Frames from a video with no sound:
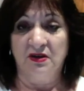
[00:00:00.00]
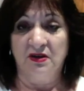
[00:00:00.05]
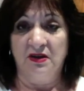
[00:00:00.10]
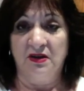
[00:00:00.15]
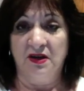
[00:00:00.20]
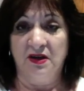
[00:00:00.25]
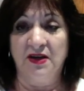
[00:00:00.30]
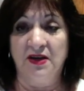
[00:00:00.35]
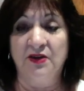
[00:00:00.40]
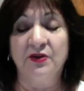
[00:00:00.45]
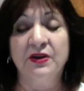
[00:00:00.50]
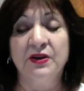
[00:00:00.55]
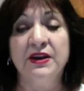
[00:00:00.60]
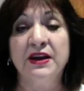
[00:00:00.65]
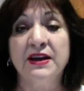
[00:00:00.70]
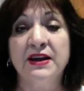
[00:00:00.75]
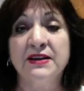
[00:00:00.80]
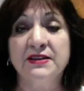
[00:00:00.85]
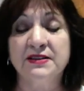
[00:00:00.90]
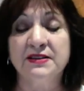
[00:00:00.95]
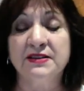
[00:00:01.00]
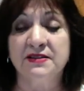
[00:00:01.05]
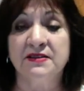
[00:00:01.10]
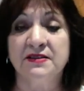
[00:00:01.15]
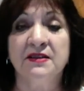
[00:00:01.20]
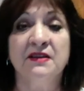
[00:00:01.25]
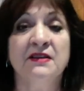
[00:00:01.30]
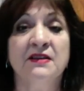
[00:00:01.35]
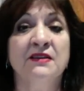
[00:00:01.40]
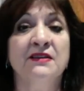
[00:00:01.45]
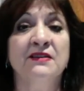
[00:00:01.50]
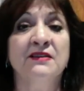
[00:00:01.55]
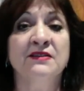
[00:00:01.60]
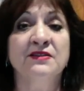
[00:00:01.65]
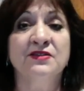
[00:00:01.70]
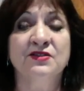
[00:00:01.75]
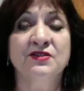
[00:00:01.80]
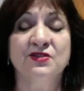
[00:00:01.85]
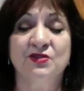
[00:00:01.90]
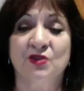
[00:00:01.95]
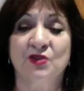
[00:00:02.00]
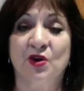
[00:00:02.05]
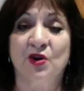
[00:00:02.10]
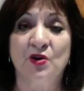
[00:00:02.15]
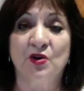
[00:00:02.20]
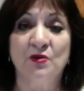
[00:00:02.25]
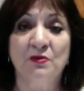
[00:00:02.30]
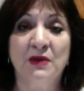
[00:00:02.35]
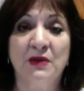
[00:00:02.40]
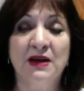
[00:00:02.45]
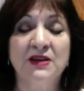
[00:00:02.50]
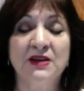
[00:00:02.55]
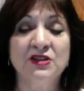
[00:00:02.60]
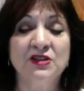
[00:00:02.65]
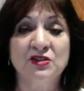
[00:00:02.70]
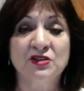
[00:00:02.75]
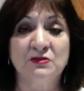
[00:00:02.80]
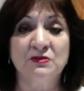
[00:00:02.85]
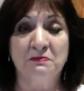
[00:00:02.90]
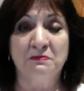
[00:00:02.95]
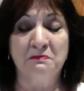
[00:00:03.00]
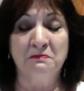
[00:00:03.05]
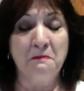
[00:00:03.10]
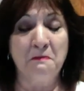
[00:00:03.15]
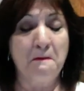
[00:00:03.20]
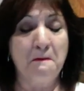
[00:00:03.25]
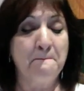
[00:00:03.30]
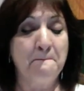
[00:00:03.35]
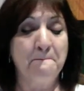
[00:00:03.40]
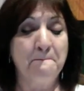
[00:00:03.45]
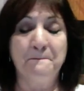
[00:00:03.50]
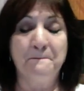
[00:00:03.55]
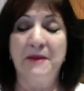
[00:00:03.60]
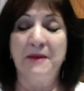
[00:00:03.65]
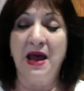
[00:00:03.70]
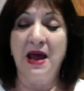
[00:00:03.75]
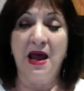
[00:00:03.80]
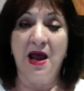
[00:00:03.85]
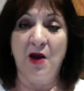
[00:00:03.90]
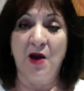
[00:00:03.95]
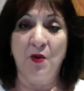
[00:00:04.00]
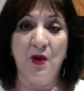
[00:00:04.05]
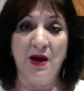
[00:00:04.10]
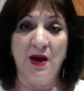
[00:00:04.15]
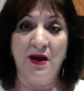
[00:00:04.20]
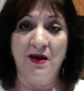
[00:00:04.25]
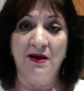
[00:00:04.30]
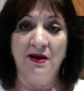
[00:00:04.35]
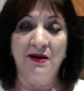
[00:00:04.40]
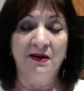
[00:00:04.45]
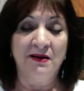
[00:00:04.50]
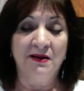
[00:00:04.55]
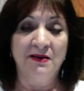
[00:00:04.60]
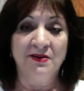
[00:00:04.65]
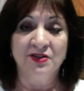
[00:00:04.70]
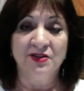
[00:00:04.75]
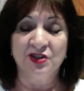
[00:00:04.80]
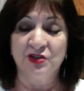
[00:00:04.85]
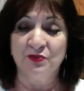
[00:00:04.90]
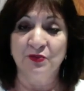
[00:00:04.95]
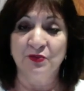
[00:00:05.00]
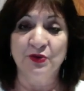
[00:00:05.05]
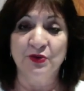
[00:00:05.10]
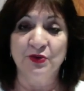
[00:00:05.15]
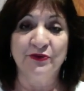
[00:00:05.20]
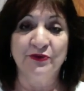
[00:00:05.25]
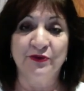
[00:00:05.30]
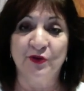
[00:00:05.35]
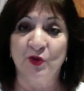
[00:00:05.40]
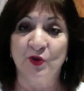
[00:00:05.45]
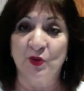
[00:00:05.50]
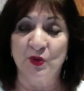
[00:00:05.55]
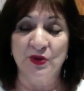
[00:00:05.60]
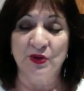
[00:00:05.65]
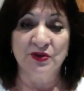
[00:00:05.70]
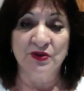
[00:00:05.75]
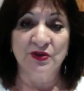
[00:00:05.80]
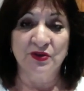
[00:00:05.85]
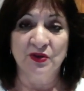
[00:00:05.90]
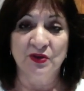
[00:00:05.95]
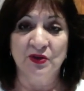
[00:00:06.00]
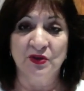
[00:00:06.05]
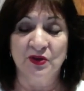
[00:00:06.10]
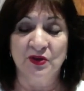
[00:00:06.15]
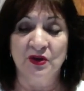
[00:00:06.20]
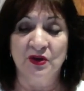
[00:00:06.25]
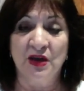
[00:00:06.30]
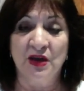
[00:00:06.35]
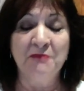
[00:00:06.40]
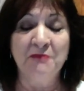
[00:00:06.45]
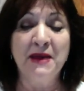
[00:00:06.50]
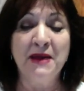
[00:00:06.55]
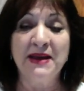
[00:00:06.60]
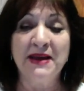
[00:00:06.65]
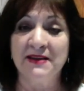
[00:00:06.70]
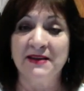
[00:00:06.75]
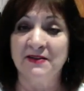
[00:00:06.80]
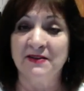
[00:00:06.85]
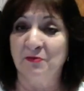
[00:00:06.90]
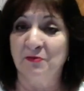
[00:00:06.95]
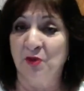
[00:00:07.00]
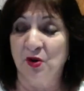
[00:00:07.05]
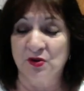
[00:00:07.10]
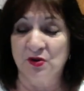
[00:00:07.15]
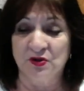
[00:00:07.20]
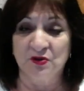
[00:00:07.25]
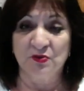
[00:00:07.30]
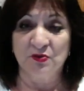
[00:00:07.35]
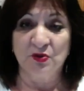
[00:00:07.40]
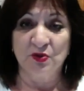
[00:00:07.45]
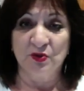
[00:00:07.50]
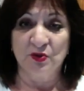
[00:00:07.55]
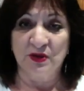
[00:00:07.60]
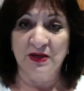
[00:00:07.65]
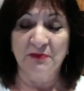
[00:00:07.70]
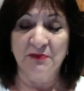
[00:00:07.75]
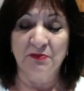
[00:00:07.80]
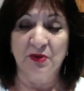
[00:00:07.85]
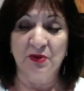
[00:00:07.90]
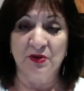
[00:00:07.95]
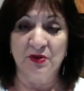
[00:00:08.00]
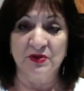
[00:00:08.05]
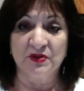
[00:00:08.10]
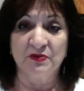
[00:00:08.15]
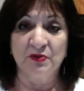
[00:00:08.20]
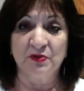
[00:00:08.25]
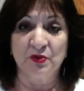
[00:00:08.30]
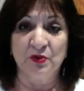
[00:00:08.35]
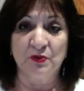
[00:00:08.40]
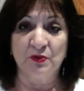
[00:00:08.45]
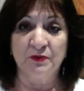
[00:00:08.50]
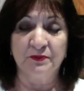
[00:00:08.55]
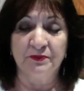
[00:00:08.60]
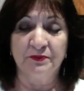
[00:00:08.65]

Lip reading: and creates so much power to move forward and making the possible impossible.